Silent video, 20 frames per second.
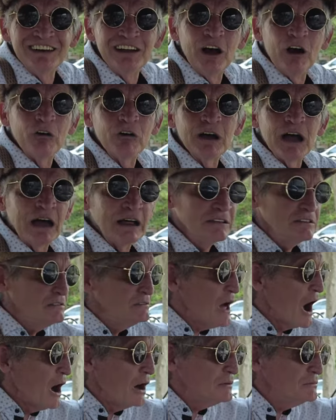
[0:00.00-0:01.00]
you know,
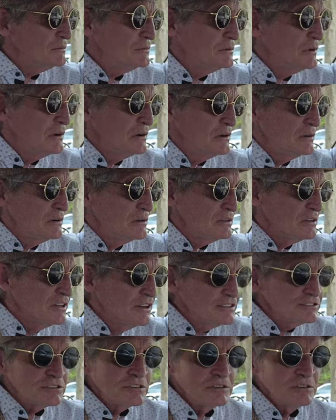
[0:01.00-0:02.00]
and not
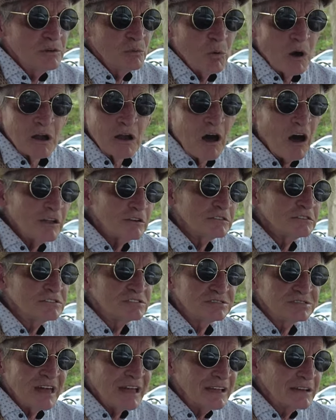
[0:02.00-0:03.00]
listen to what
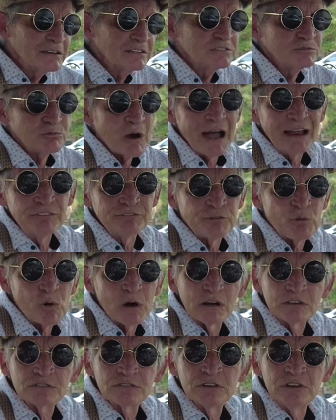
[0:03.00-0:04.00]
others think is right for
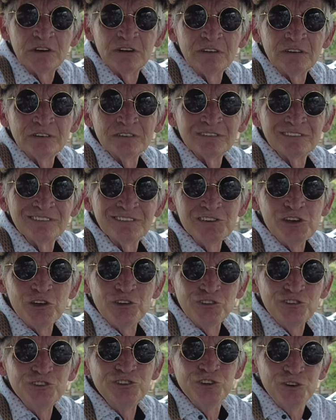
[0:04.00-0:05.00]
us.
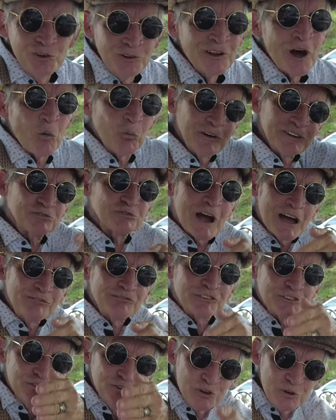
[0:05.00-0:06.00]
You know what's right
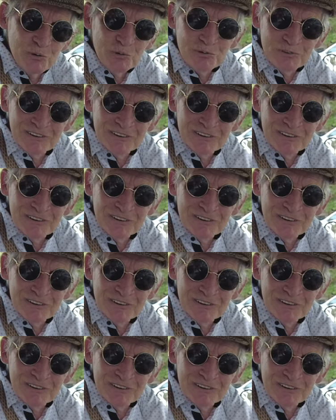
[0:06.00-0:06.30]
for you,